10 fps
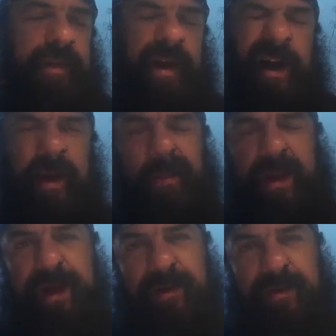
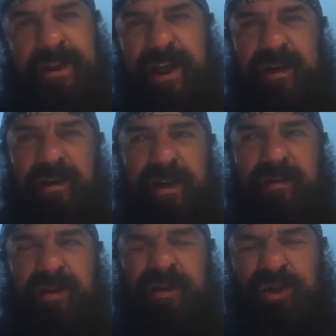and he was saying
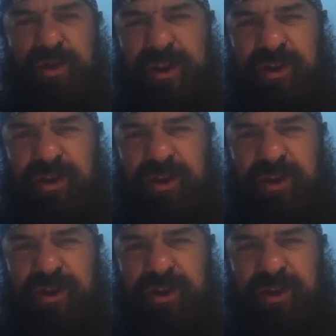he was using